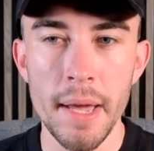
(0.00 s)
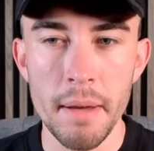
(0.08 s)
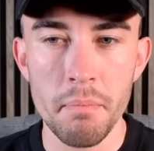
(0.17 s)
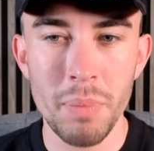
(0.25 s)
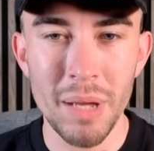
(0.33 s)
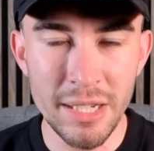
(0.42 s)

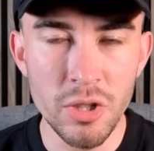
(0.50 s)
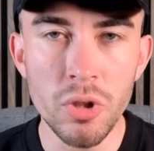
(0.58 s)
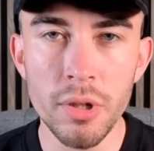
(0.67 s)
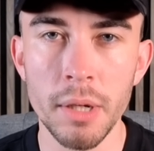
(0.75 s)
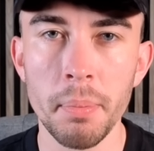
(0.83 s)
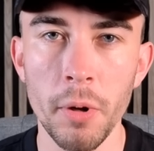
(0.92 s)
But let's just look at
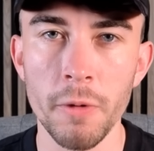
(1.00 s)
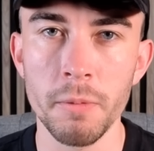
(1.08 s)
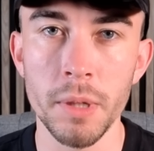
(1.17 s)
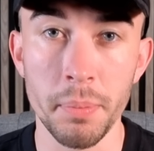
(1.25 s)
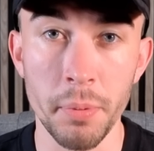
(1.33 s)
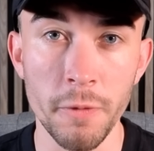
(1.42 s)
the
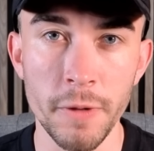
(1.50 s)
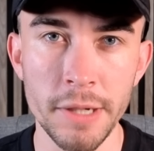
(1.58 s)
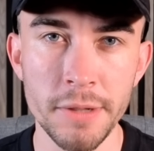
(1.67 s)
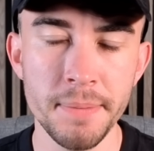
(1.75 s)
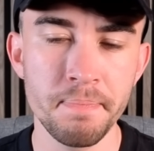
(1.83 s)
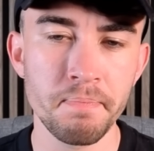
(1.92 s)
profiles
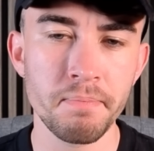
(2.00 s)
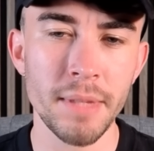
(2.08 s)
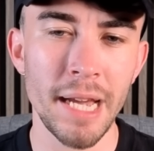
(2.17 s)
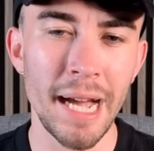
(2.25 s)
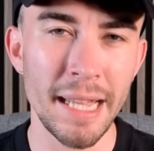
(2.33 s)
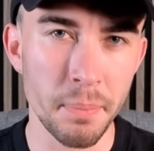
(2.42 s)

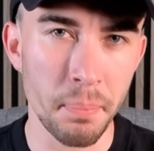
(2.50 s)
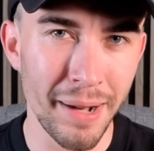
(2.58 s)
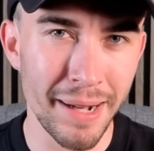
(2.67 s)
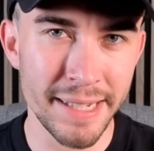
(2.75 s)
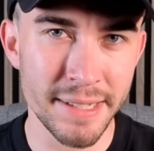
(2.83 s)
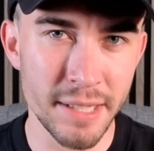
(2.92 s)
and the
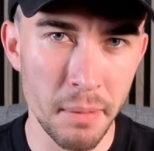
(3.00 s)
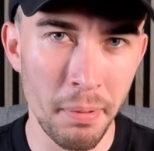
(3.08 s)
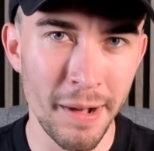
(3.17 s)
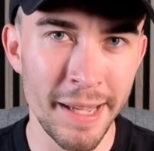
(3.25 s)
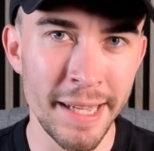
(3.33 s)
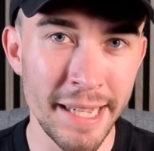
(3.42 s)
players that are
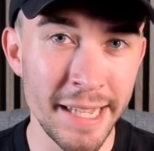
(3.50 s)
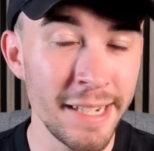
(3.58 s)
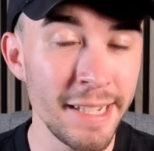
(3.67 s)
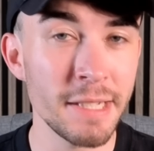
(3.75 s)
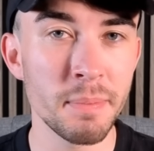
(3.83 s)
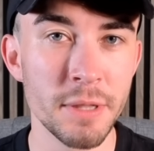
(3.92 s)
playing in
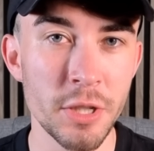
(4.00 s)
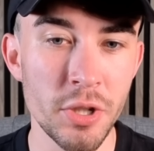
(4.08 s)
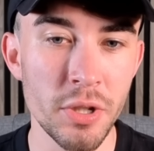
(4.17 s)
each position